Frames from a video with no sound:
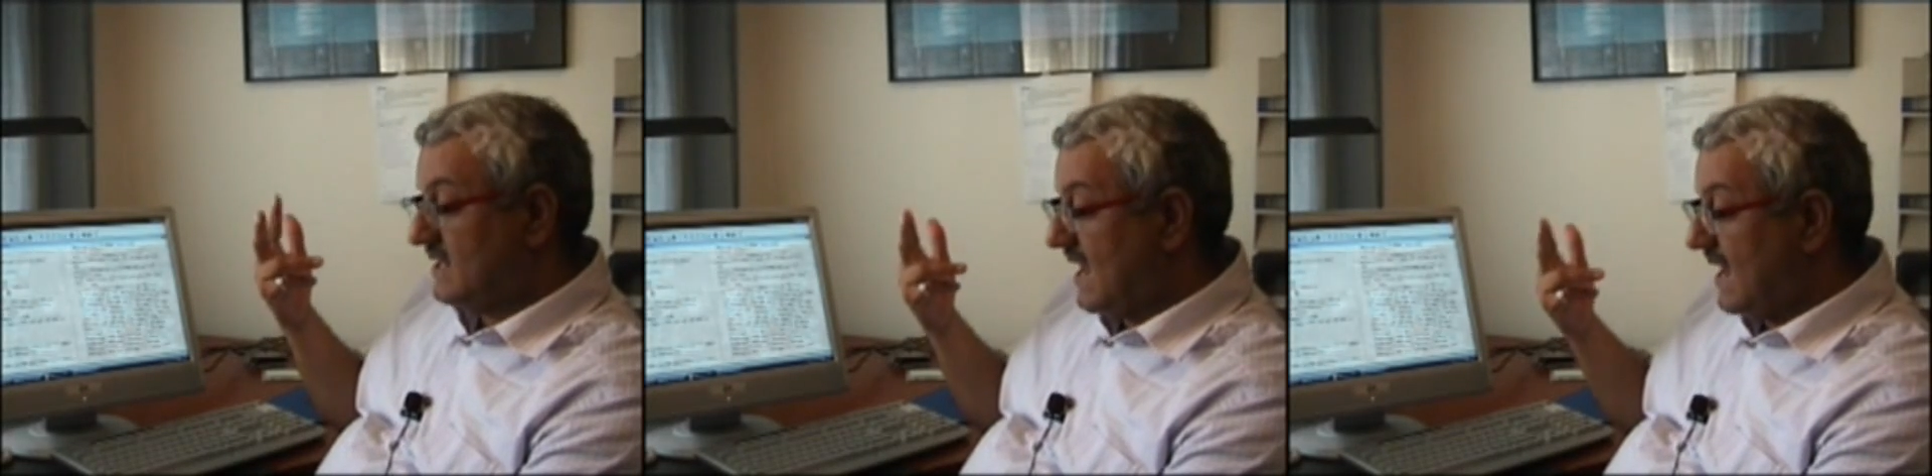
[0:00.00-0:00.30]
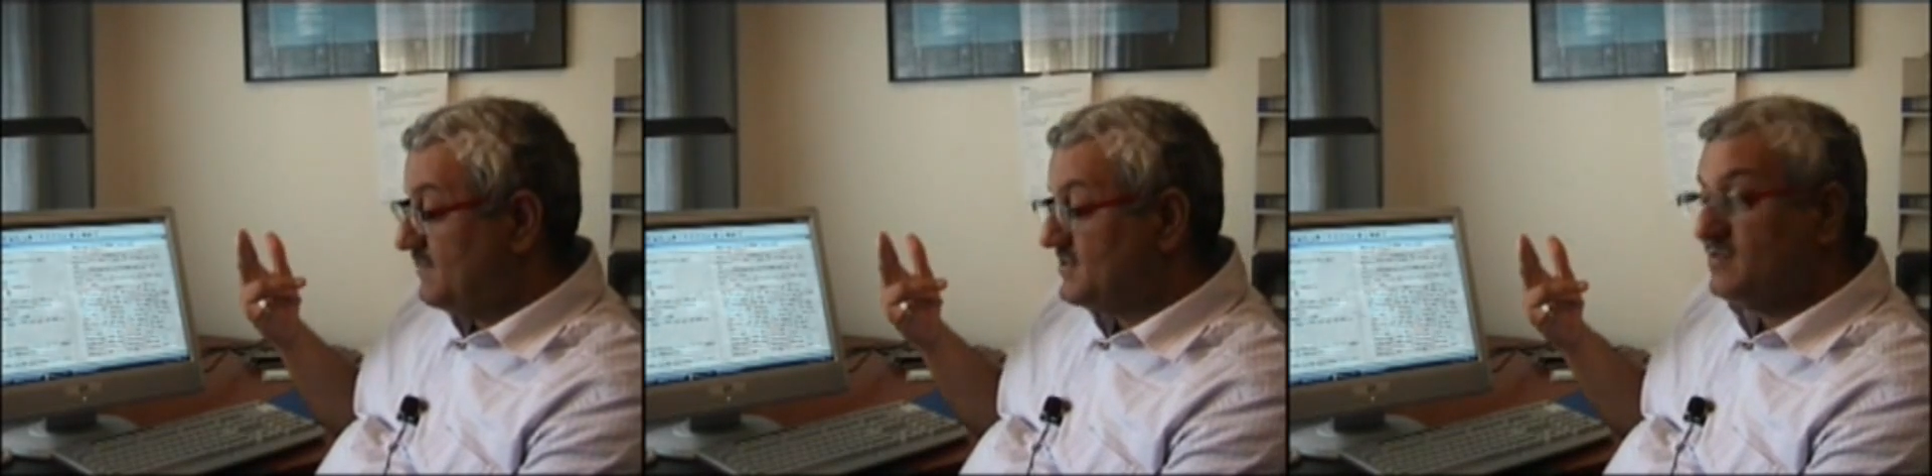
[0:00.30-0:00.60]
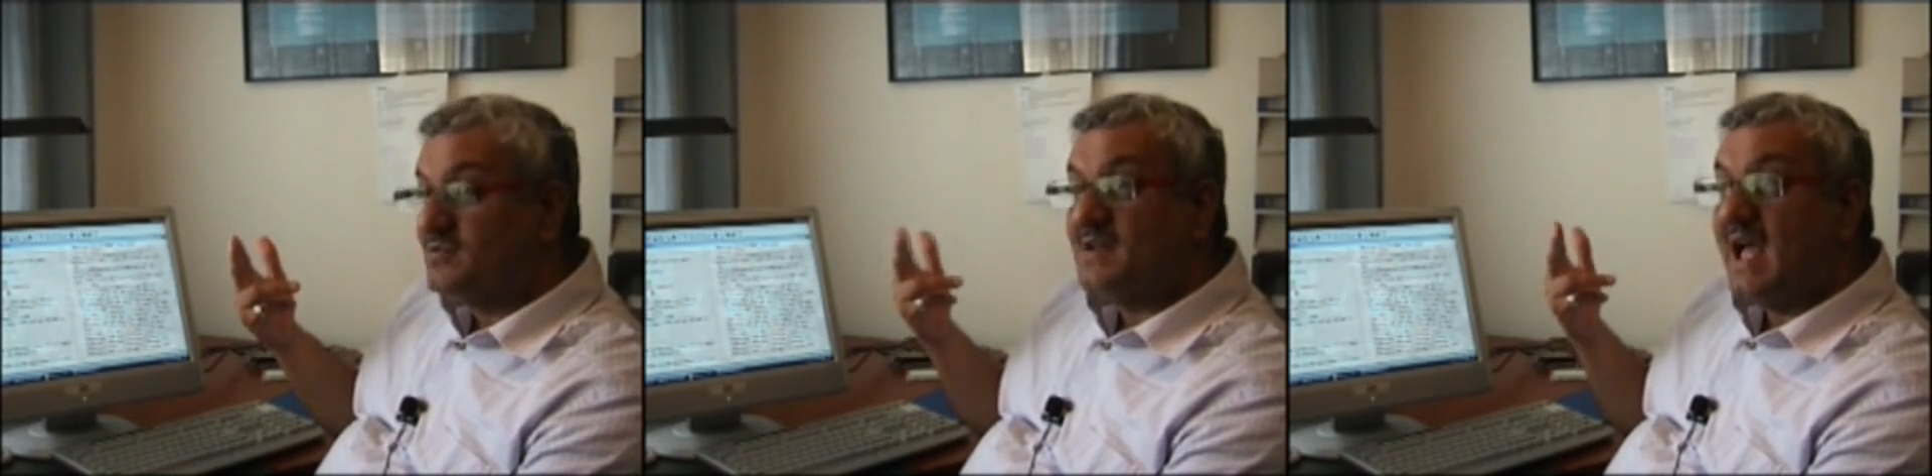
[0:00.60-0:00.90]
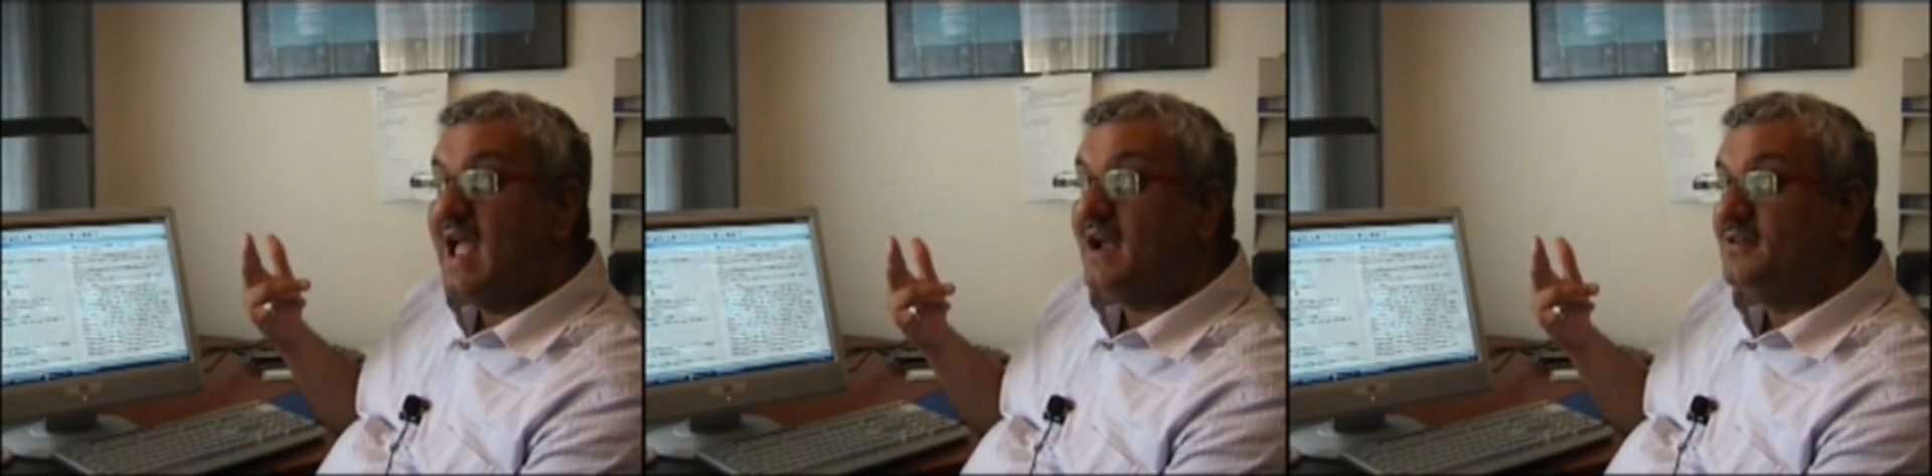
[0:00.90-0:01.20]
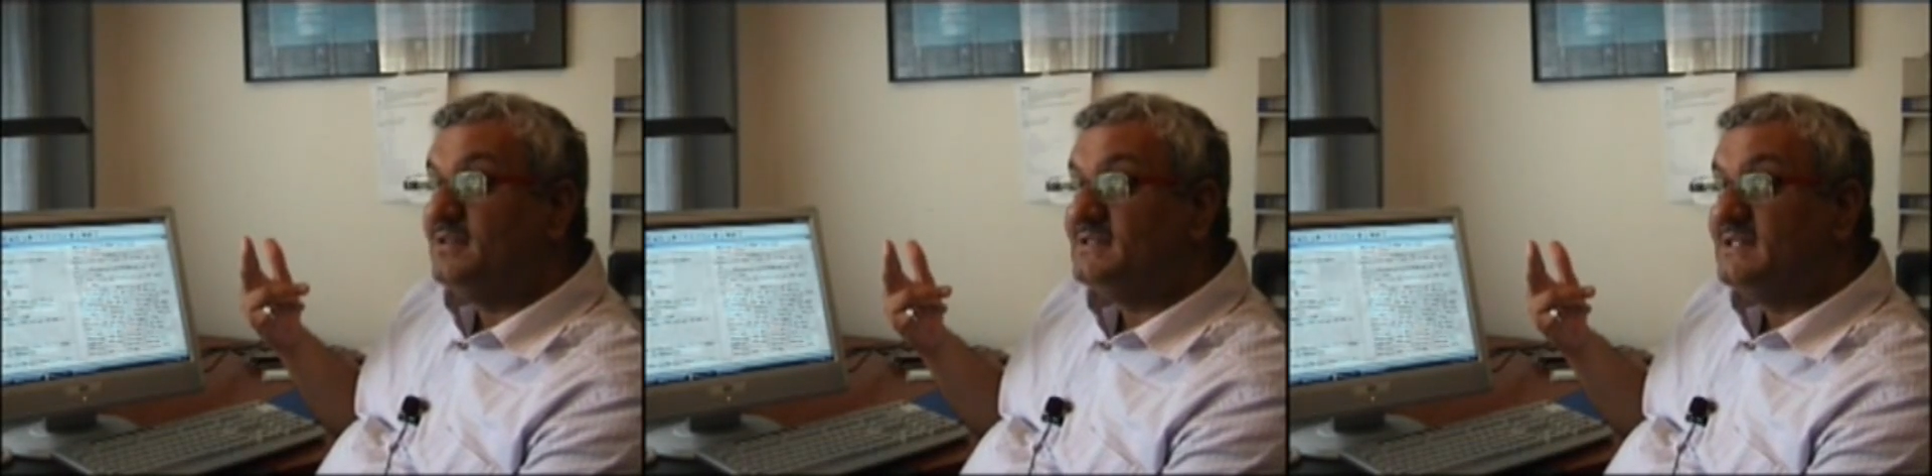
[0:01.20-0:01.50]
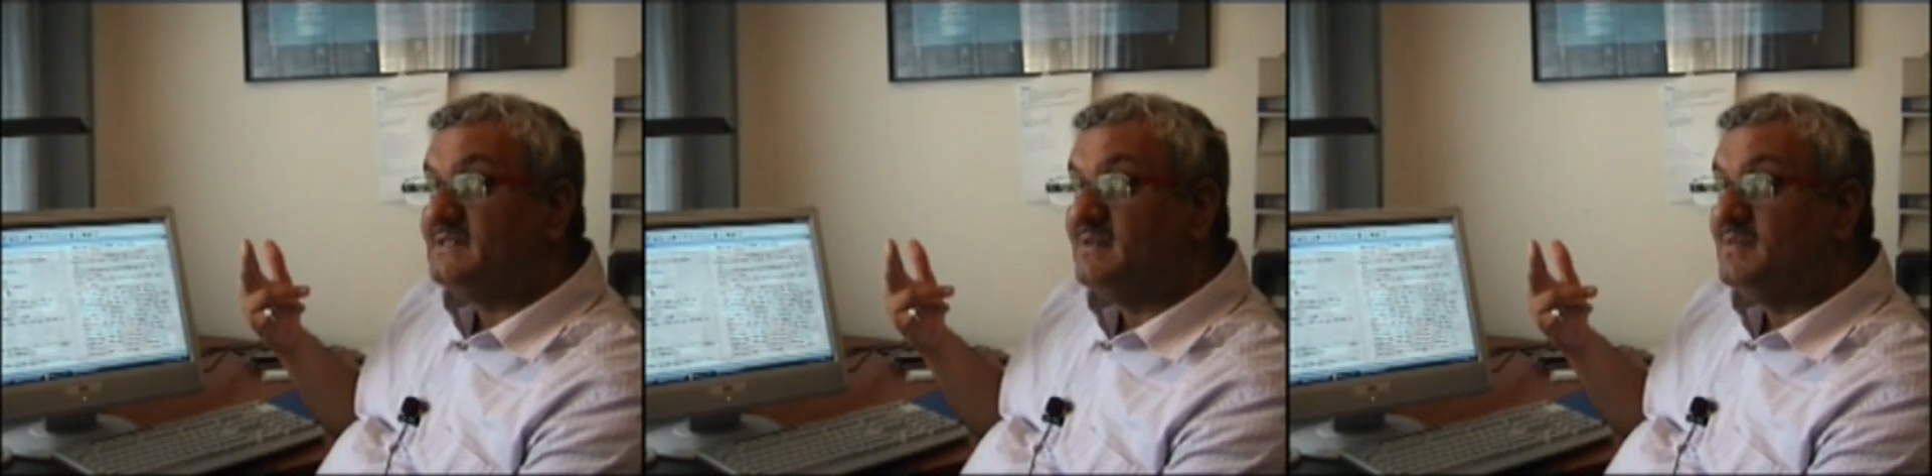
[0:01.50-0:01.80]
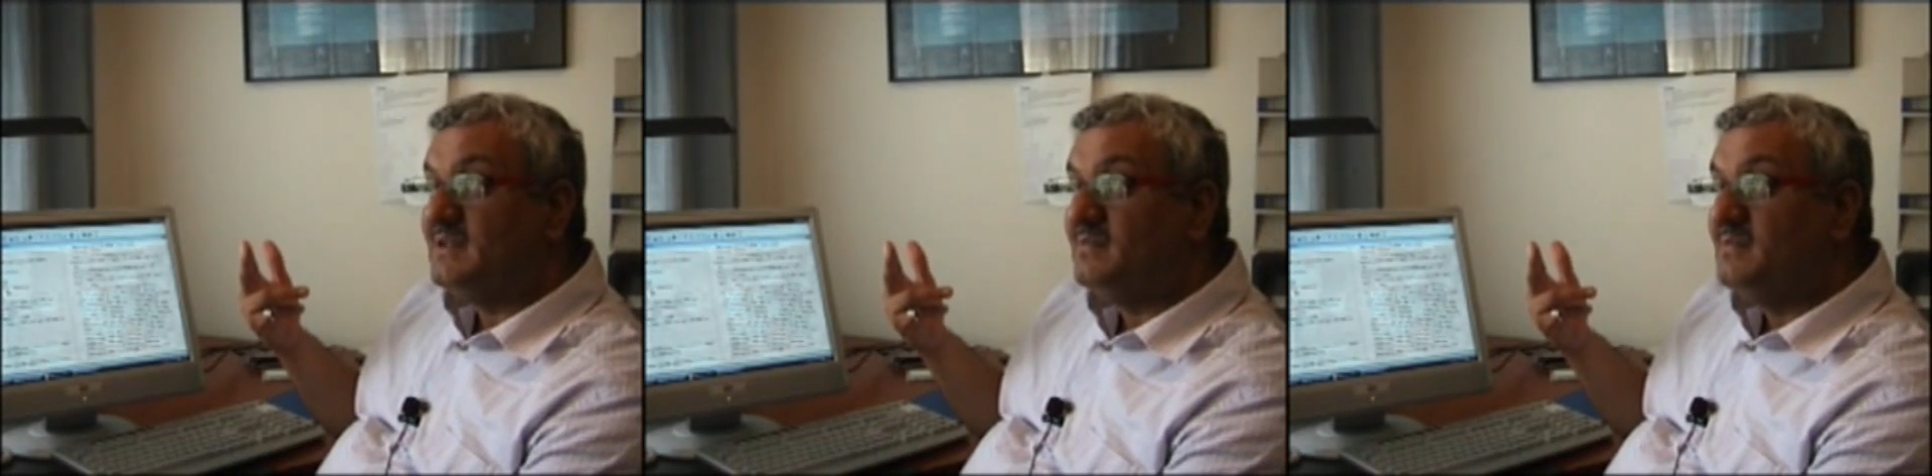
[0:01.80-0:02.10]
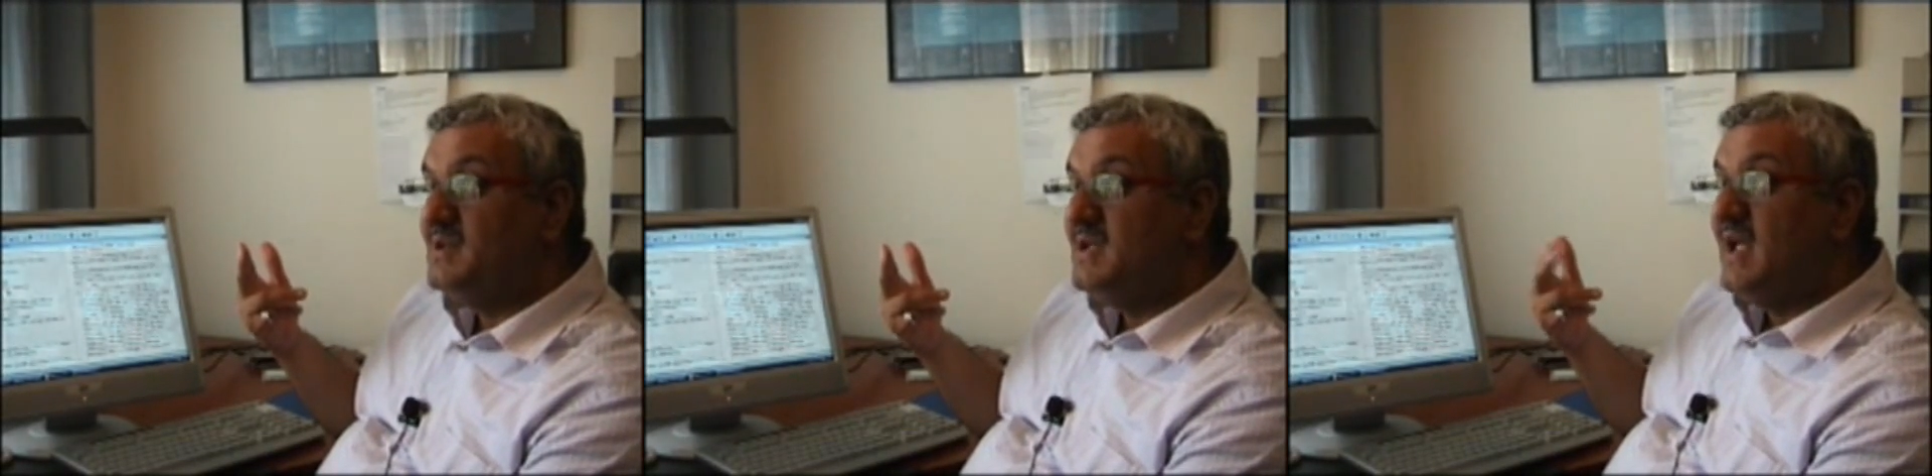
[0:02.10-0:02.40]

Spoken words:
it helps you to diagnose the symptom